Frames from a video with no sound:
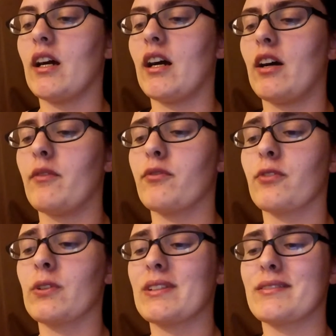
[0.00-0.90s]
Um,
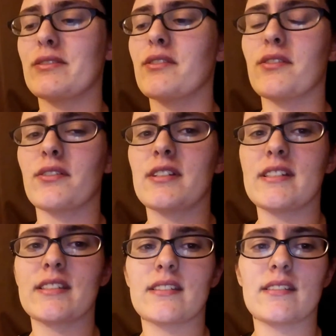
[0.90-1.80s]
for
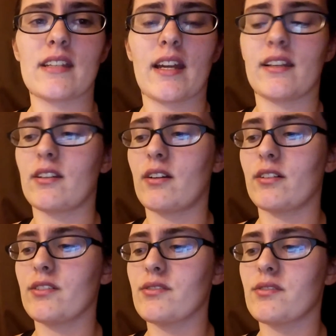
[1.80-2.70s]

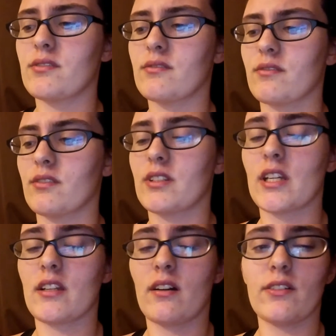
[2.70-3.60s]
$39 or
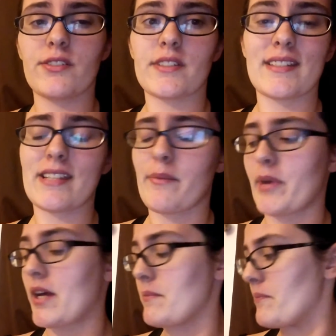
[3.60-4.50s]
$38. That's not
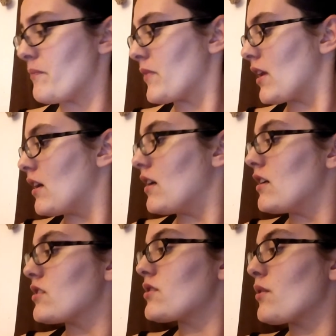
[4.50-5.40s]
bad.
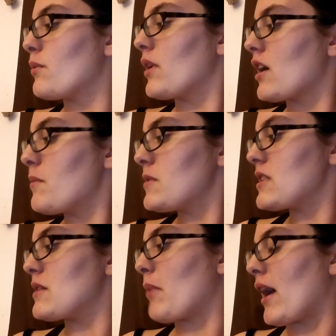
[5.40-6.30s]
So what comes
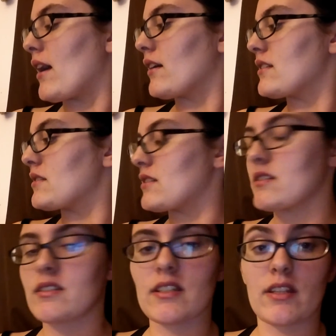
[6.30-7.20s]
in the bags,
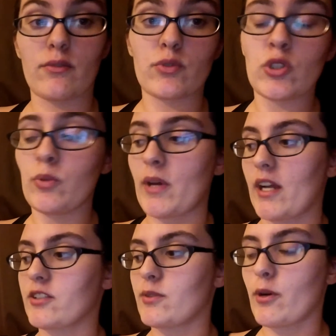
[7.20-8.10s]
there were two
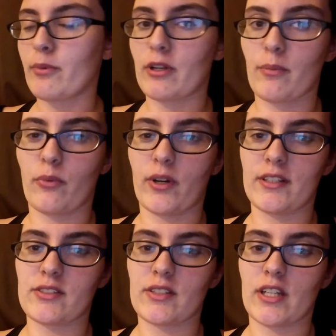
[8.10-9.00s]
bags, so I opened up
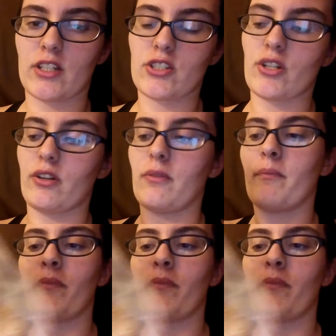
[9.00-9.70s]
one so that I could show you.